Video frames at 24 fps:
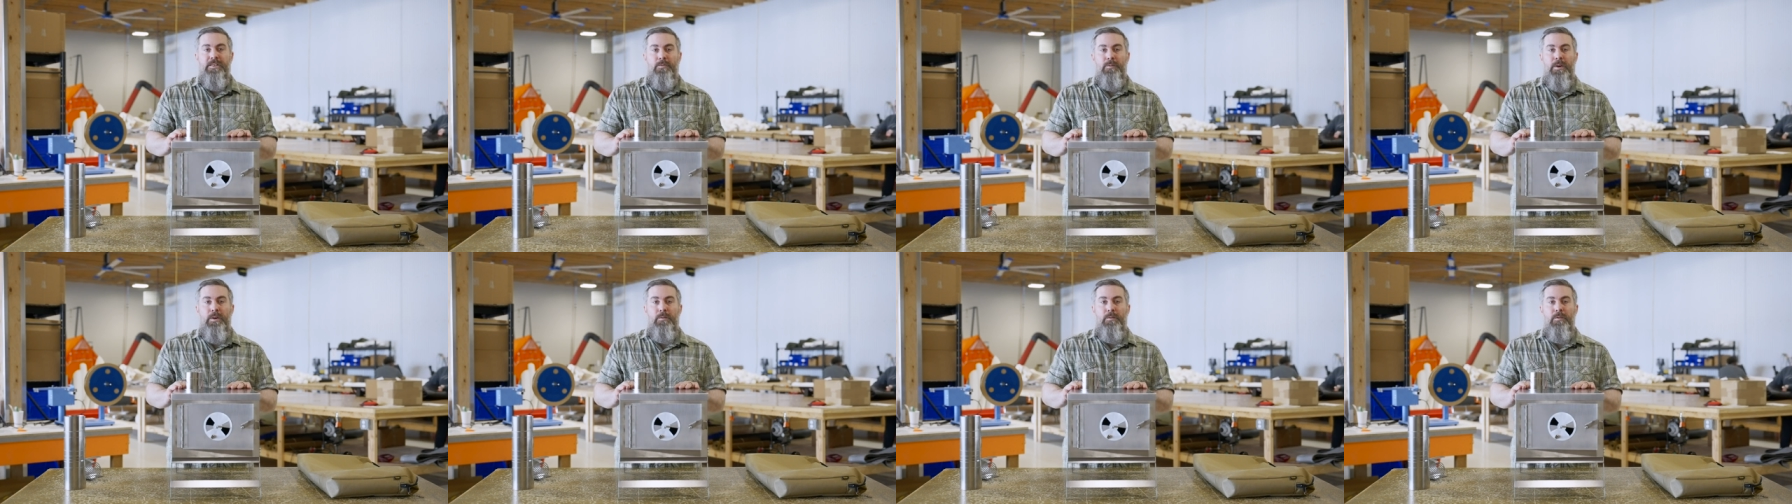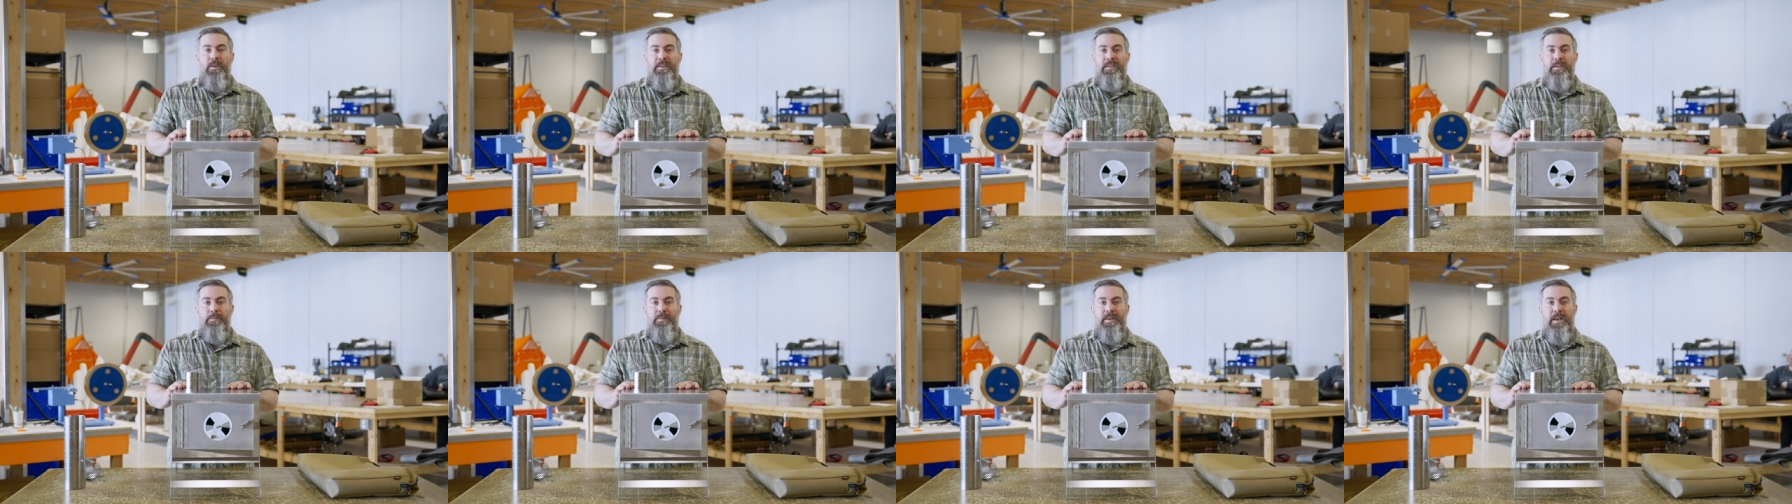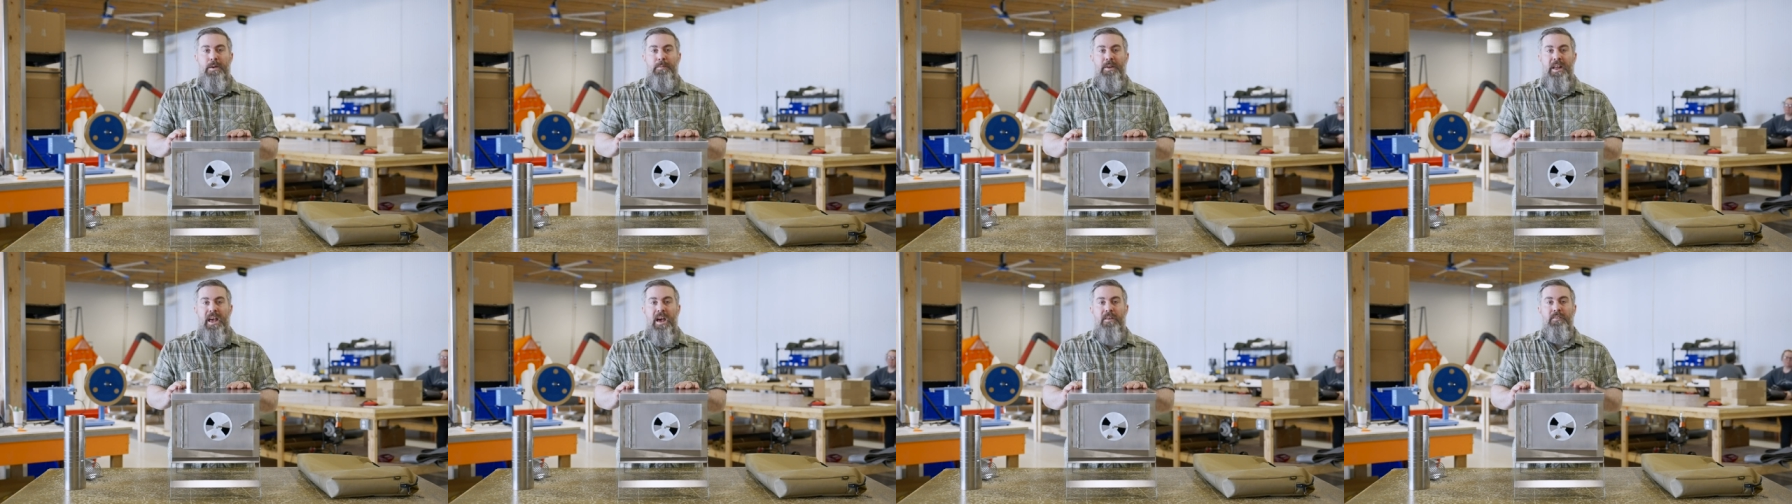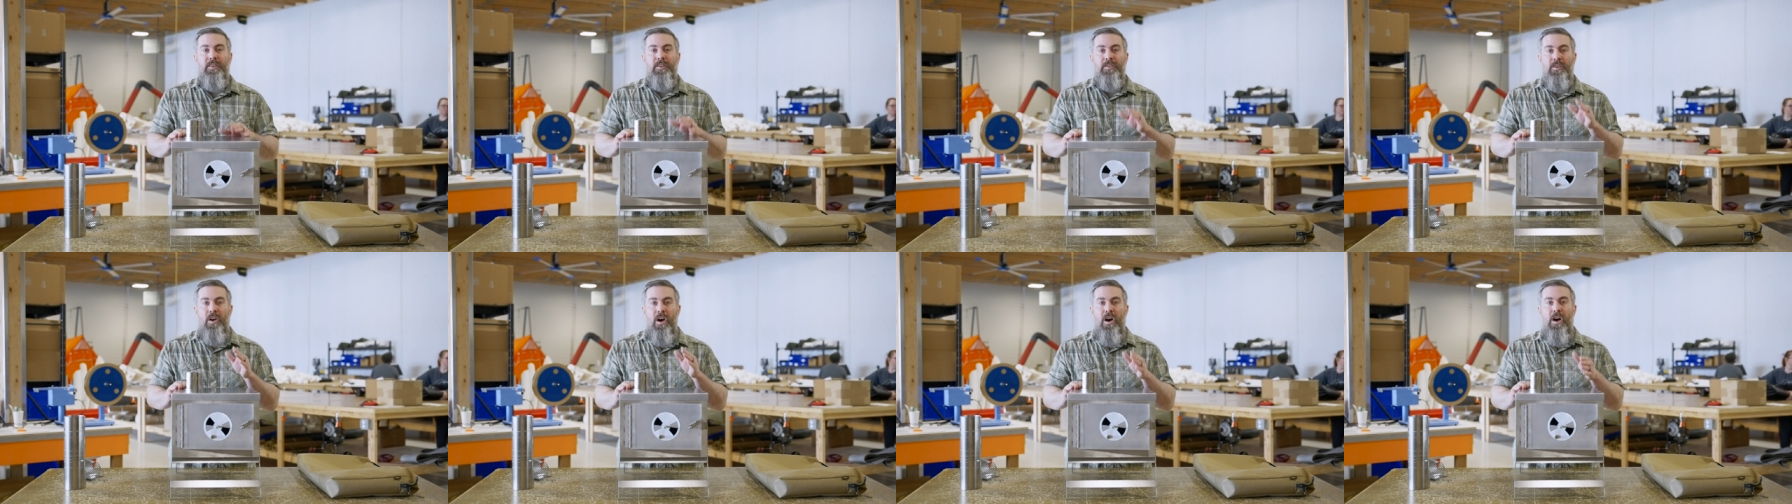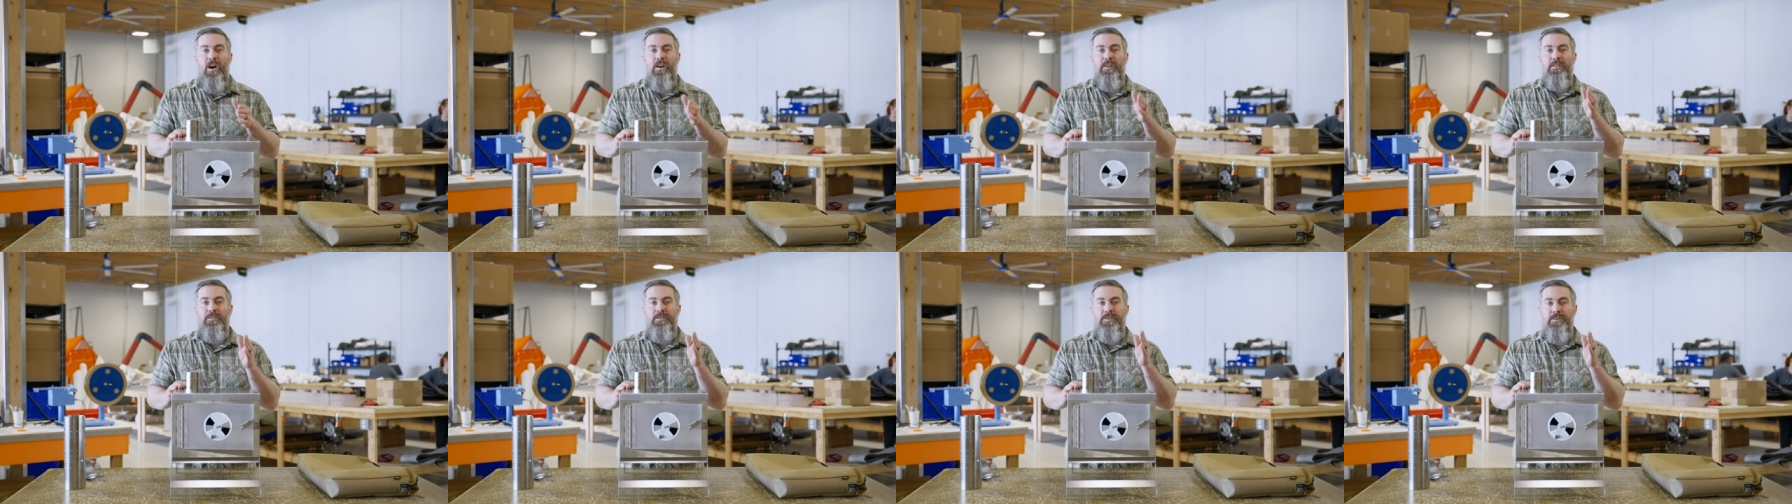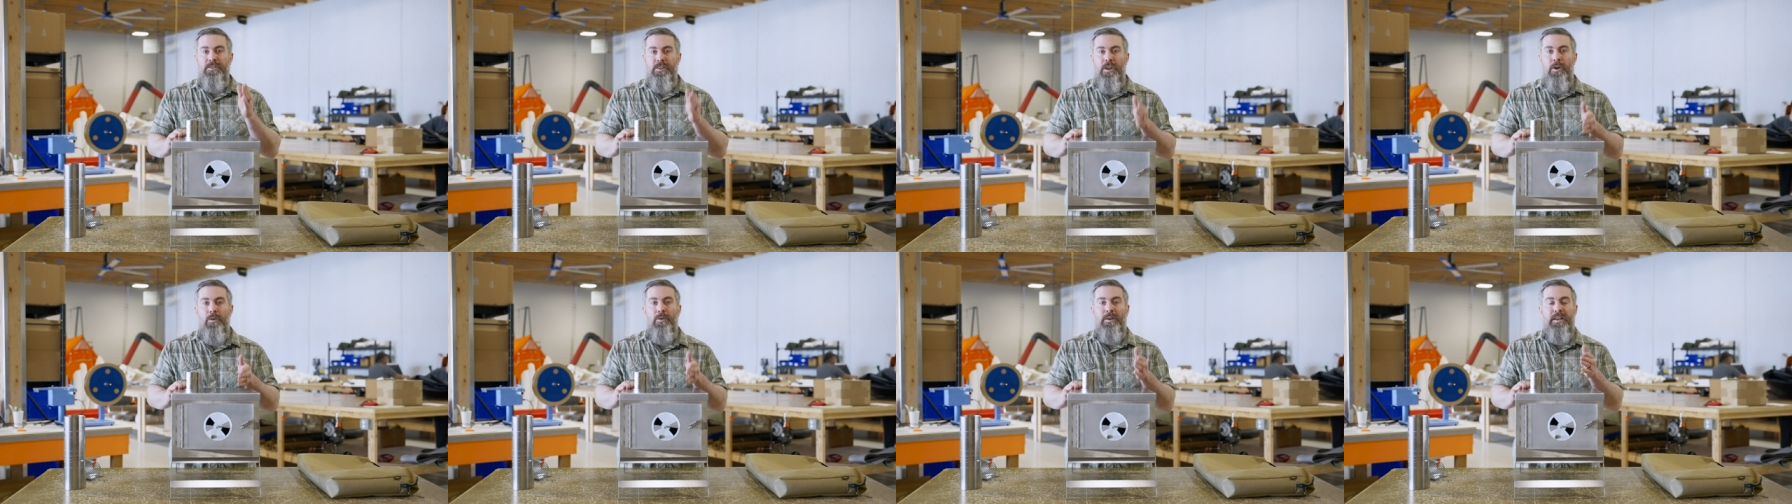so we wanted to be able to have a long,
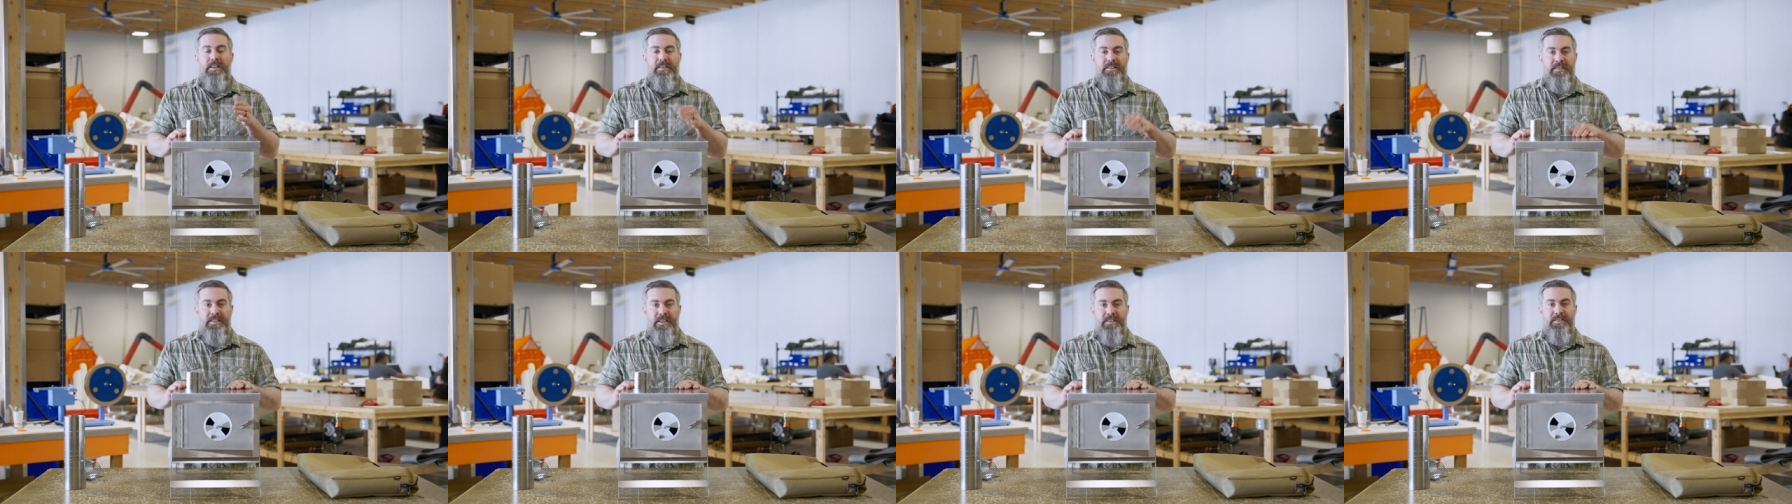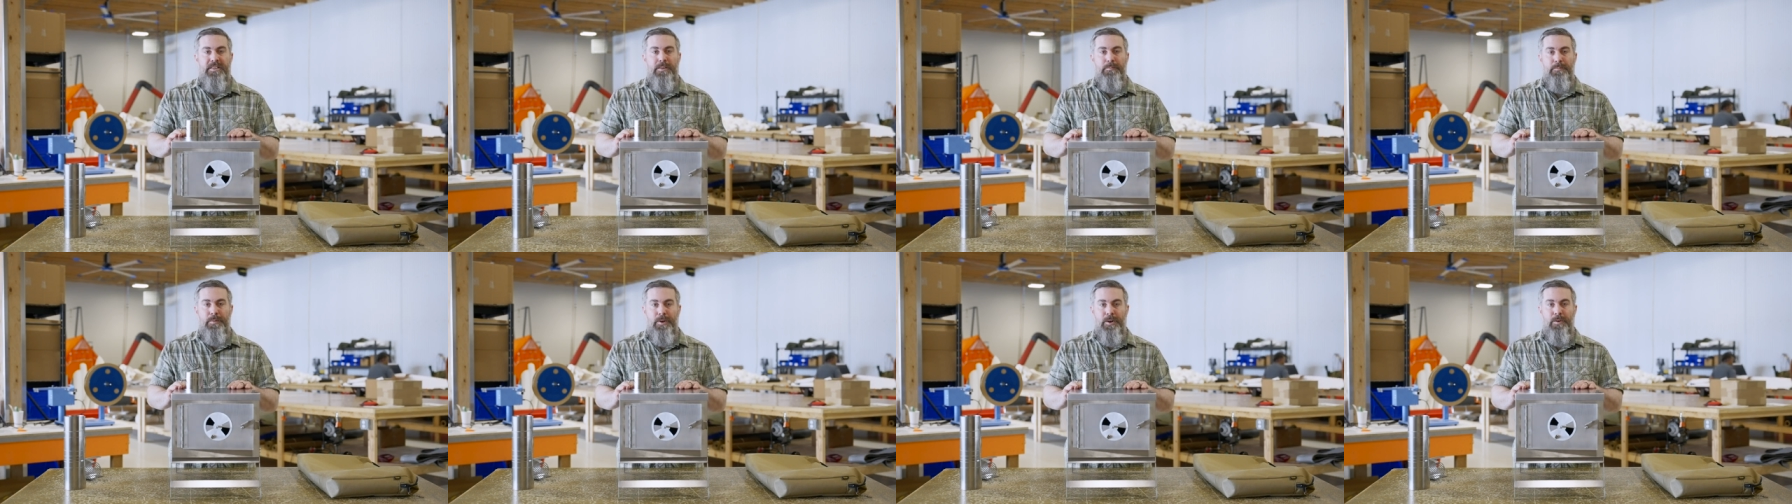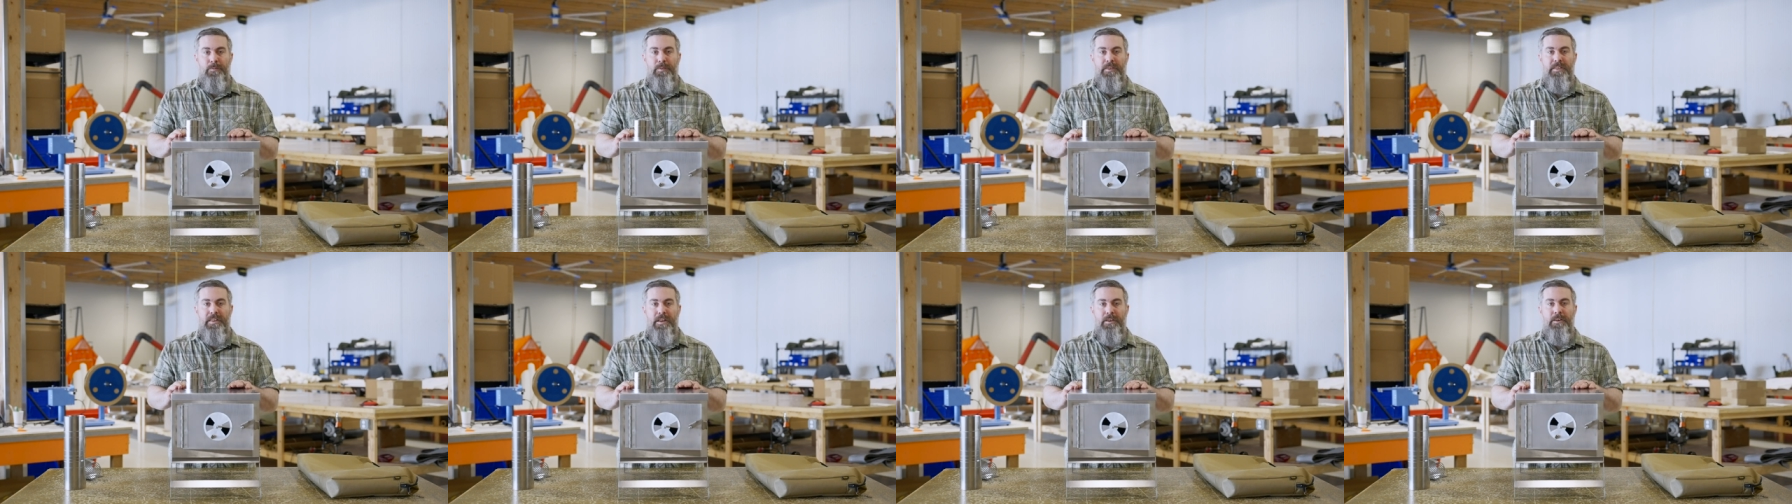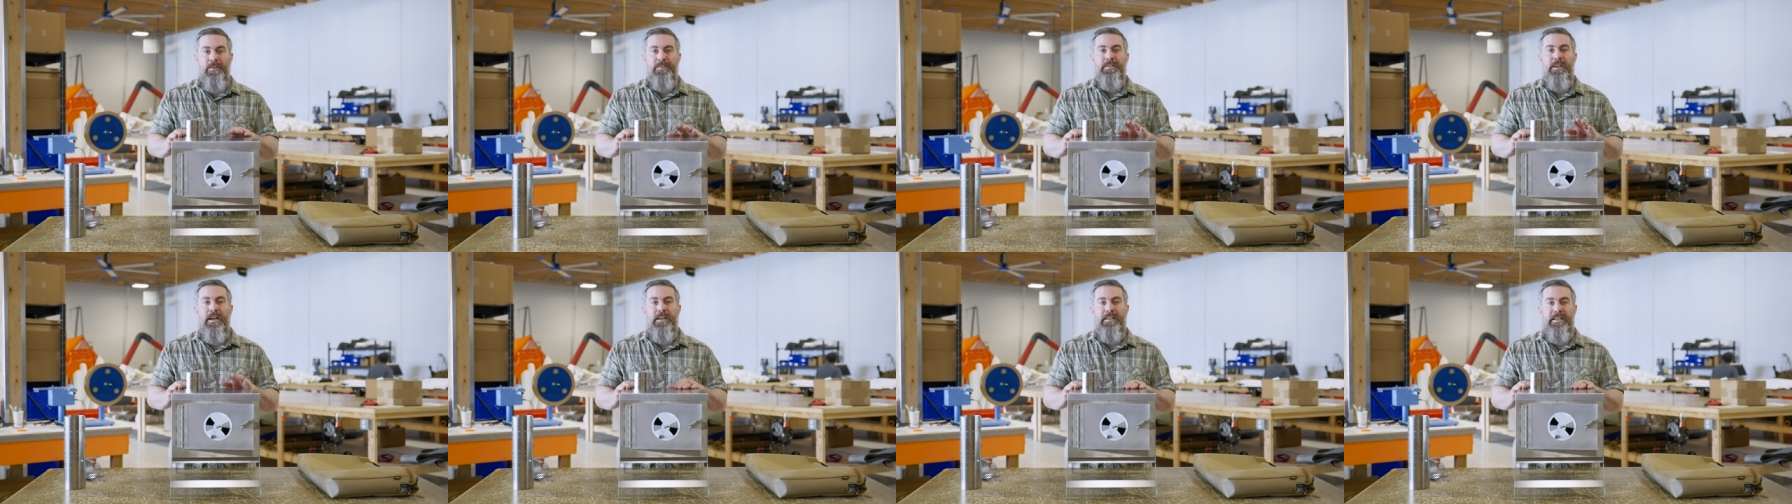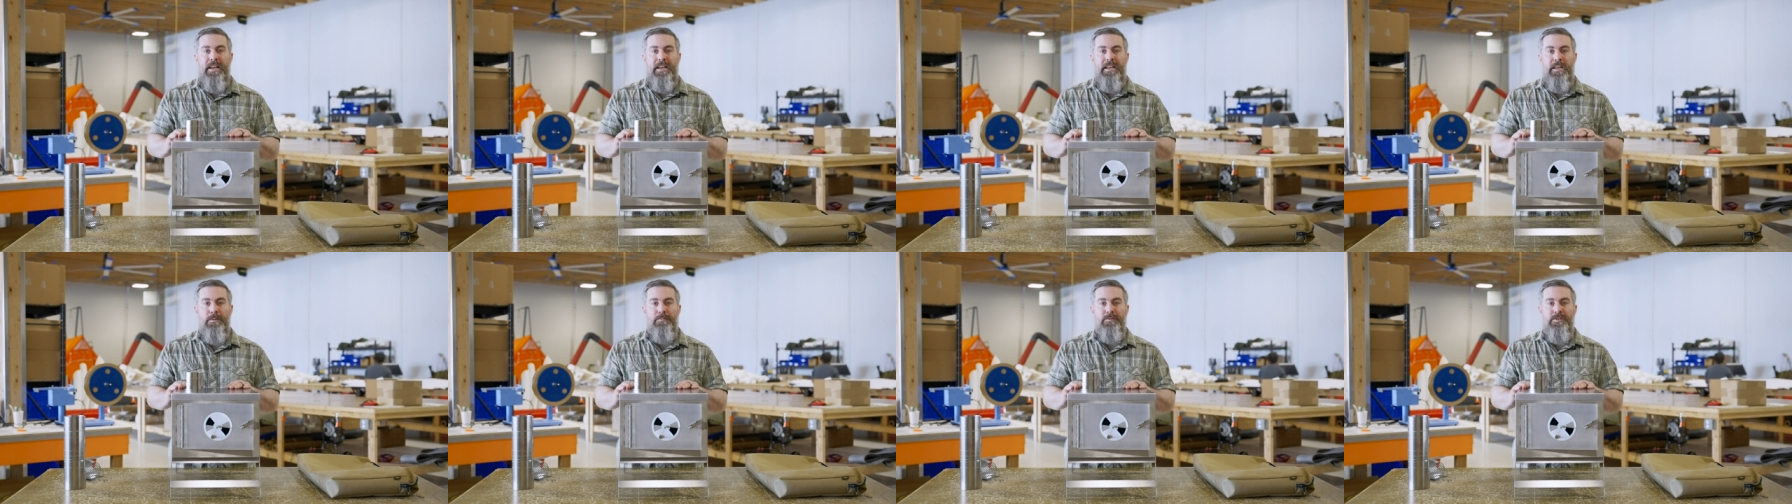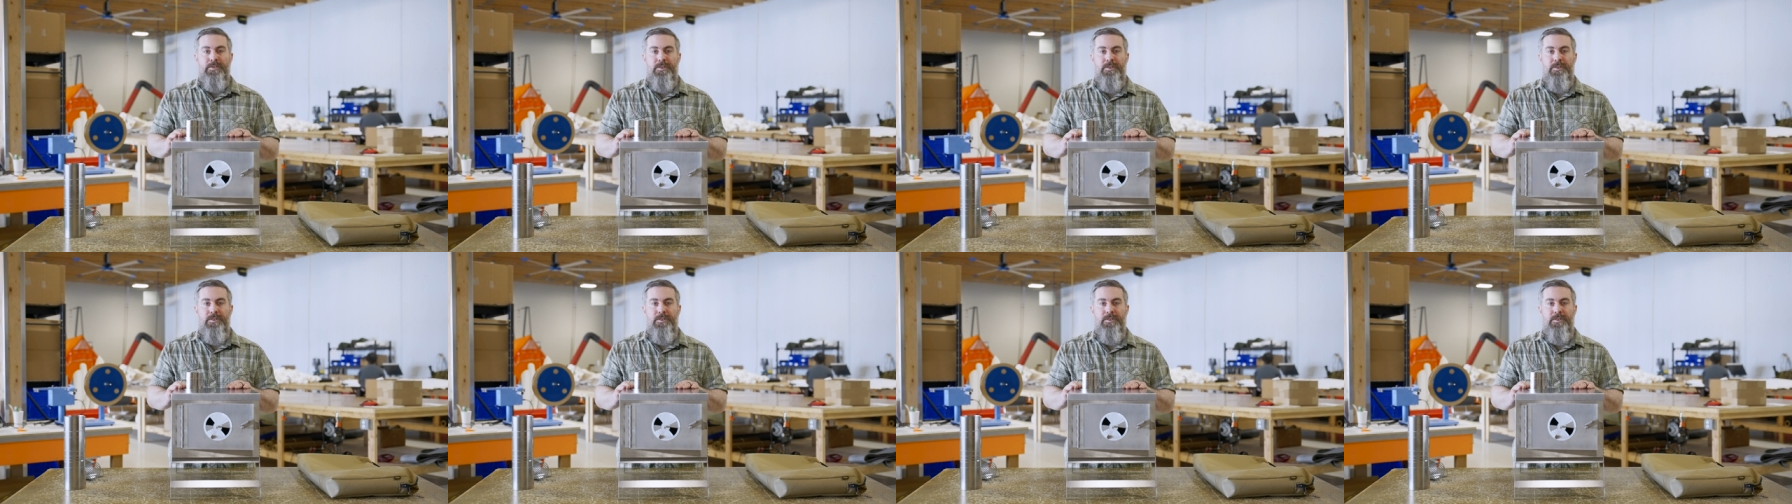slow, consistent burn within our titanium